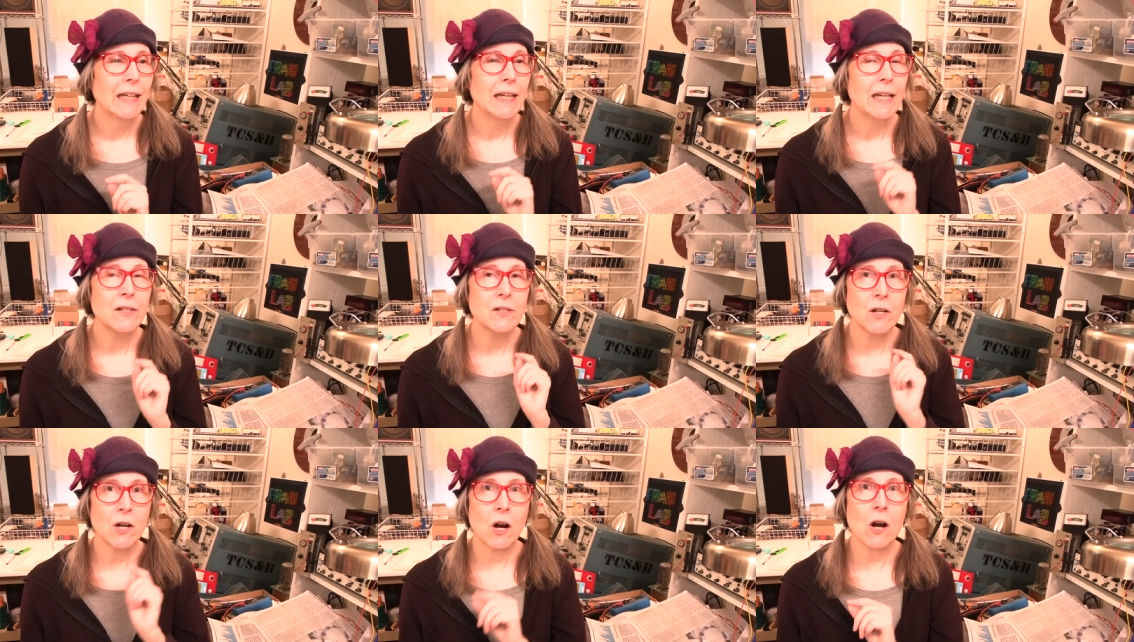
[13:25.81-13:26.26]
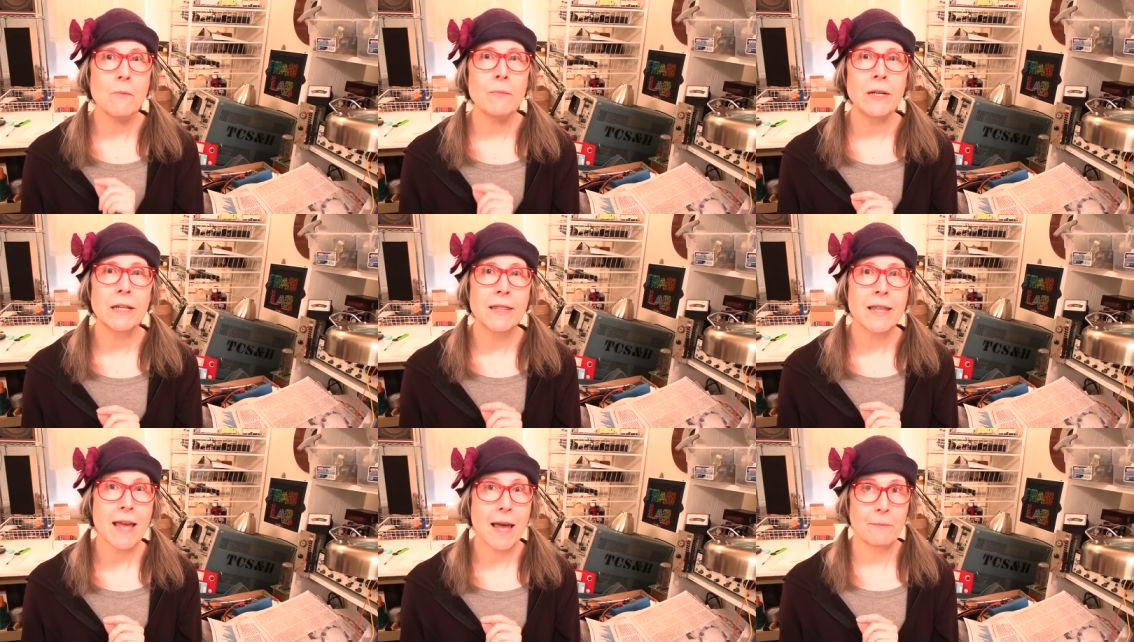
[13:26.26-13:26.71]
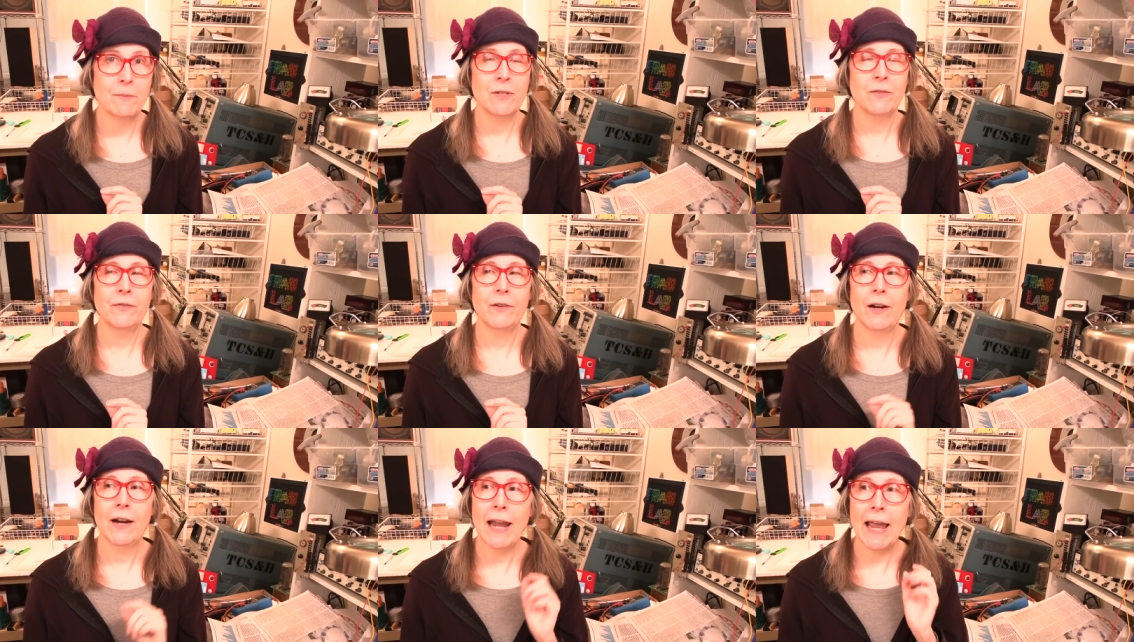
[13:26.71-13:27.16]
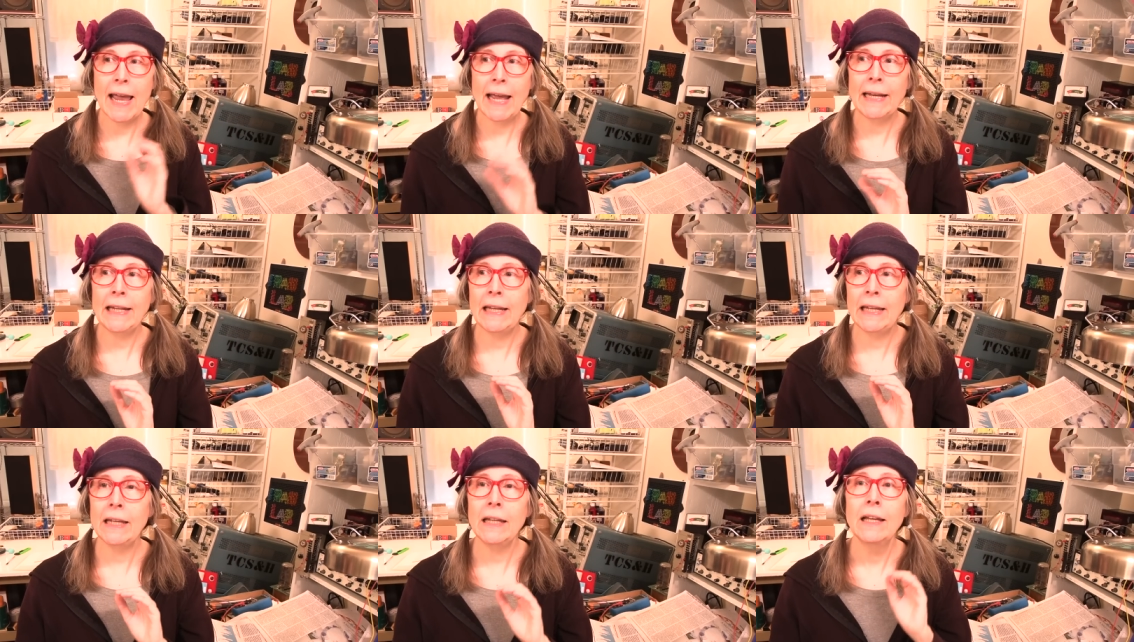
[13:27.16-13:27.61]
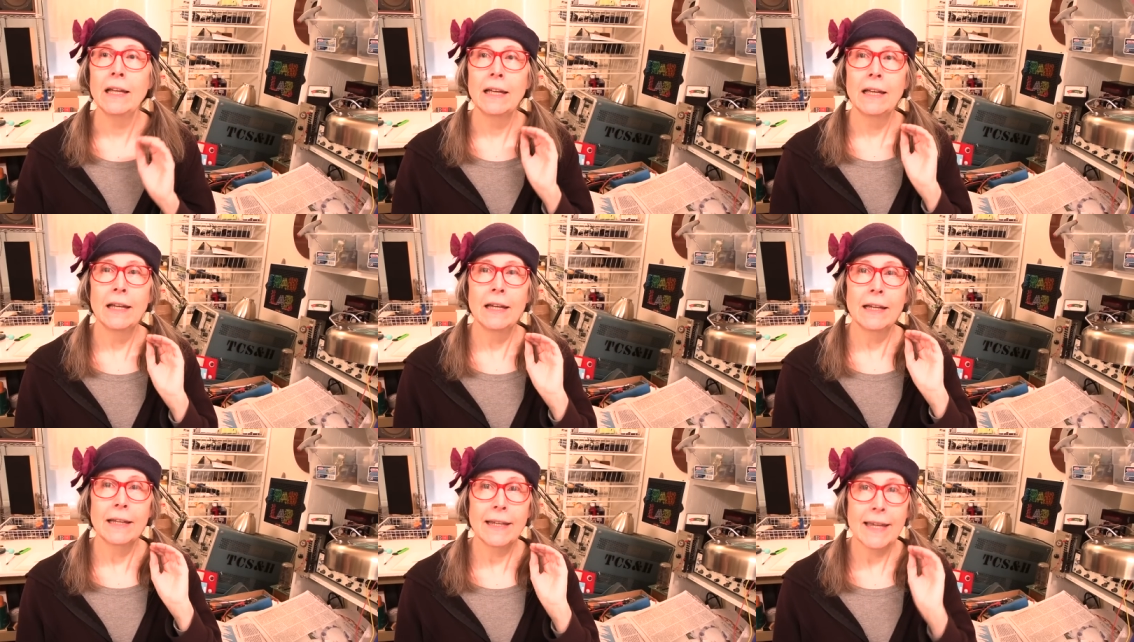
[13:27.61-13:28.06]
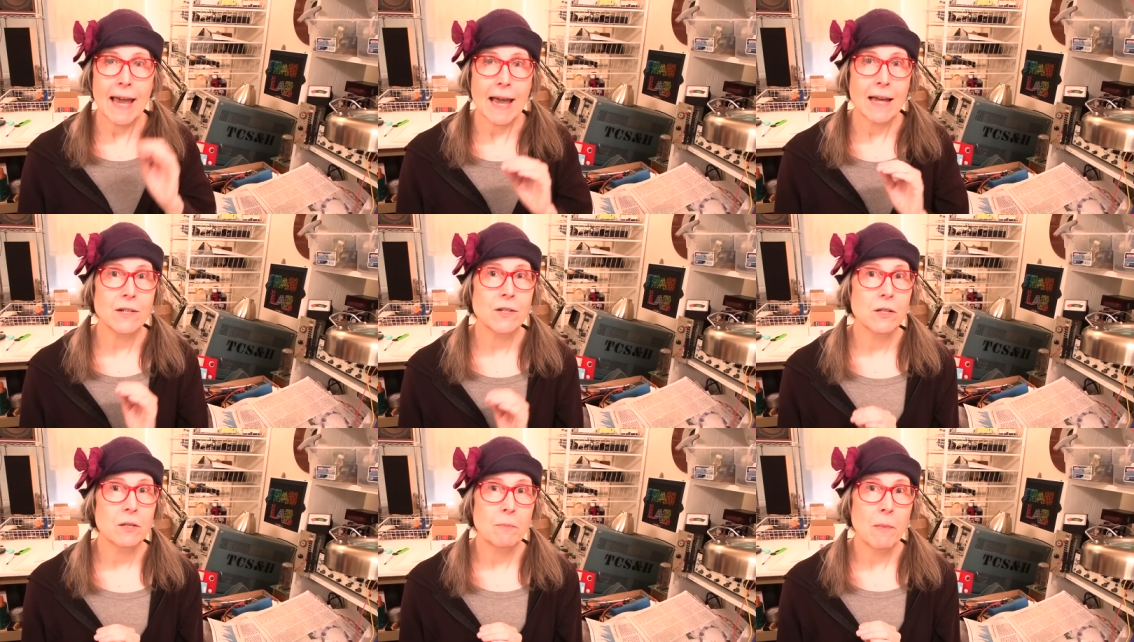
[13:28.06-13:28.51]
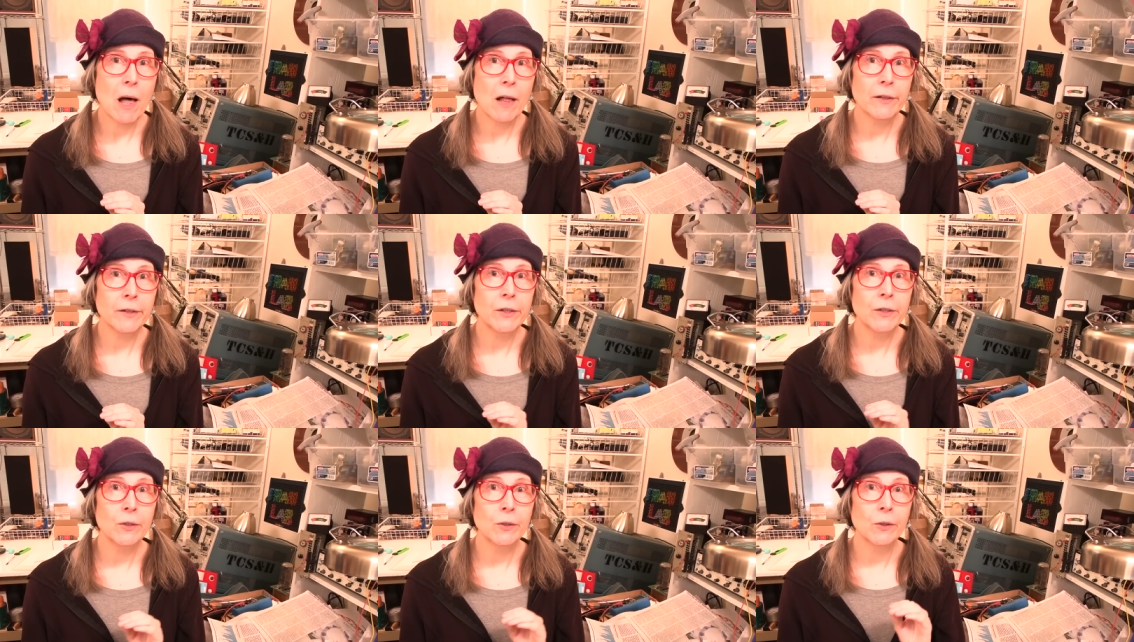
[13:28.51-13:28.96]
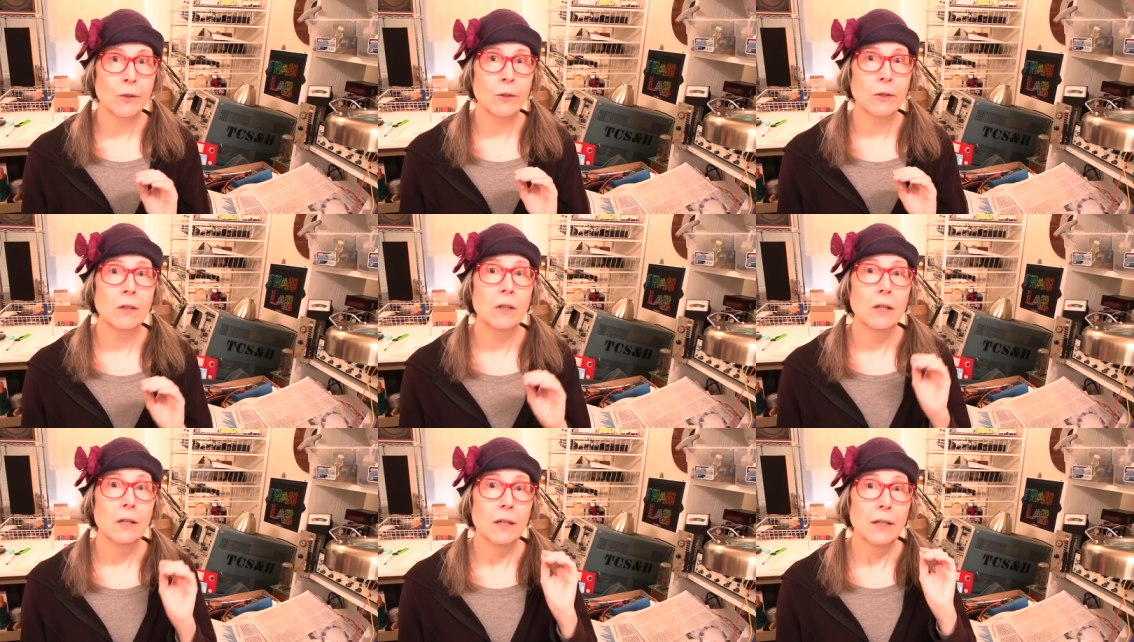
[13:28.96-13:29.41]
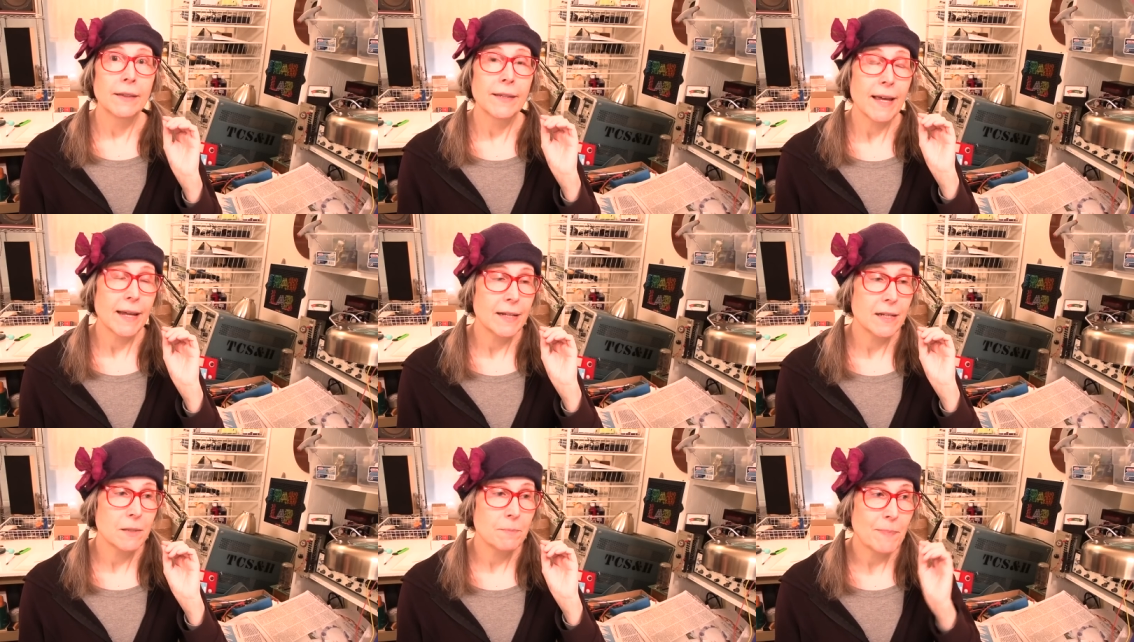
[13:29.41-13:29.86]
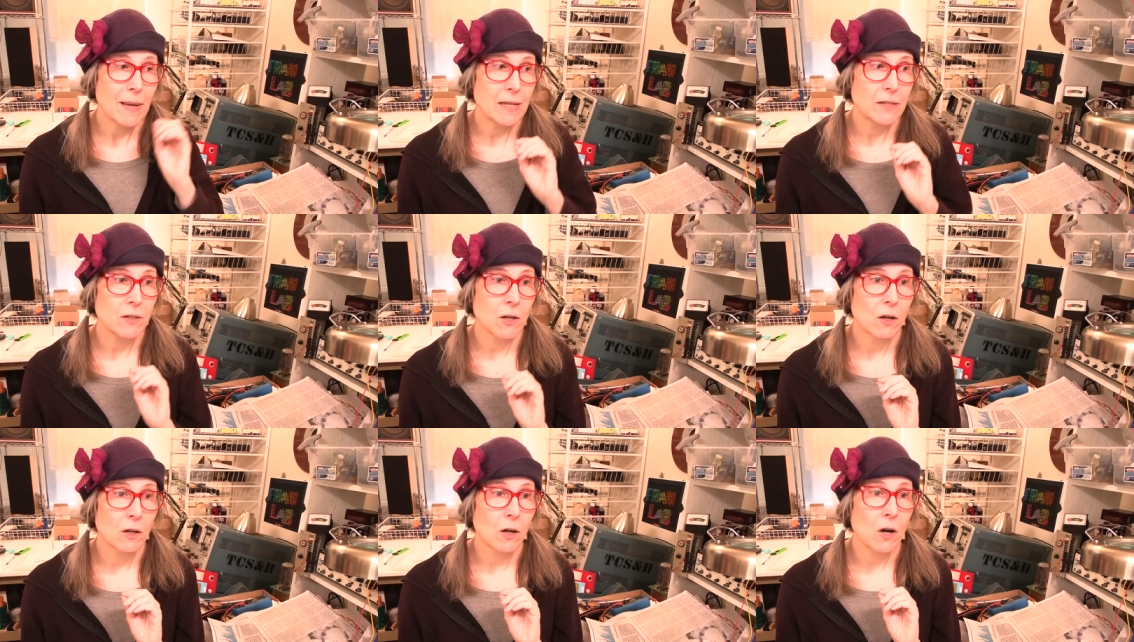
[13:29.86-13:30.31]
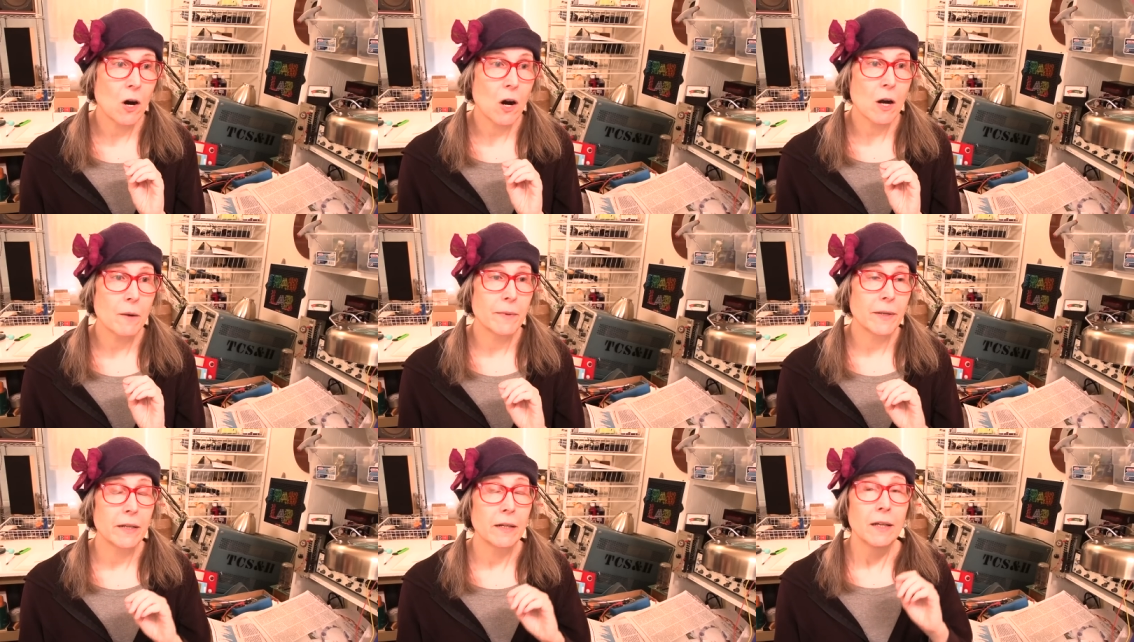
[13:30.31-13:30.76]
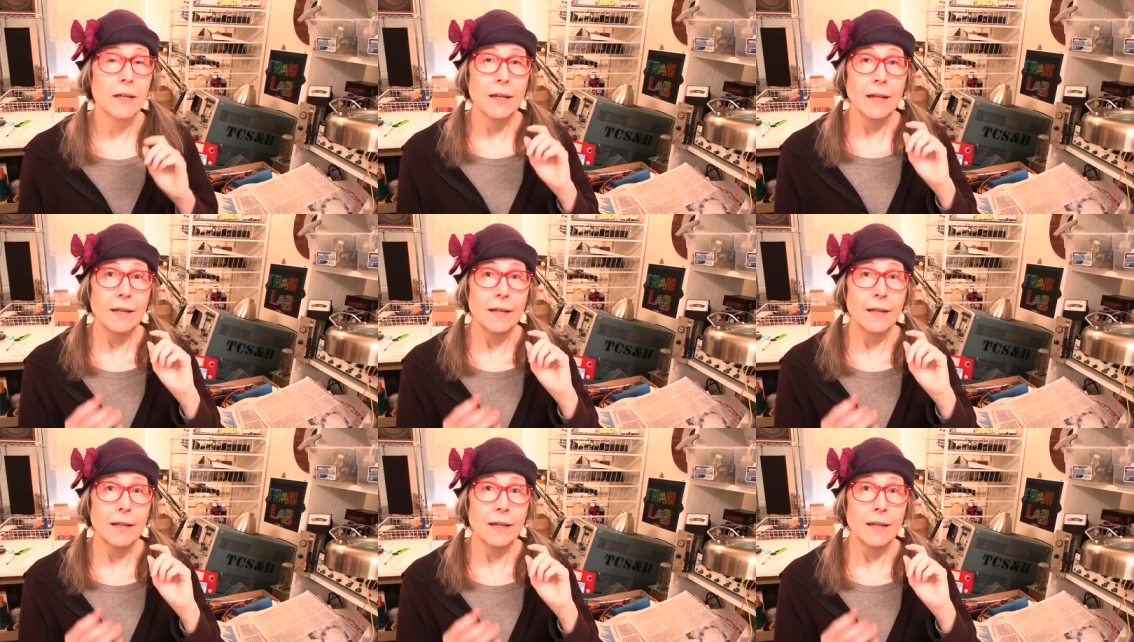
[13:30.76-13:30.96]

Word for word: It's carbon in the atmosphere. Any gaseous molecule that is based on carbon.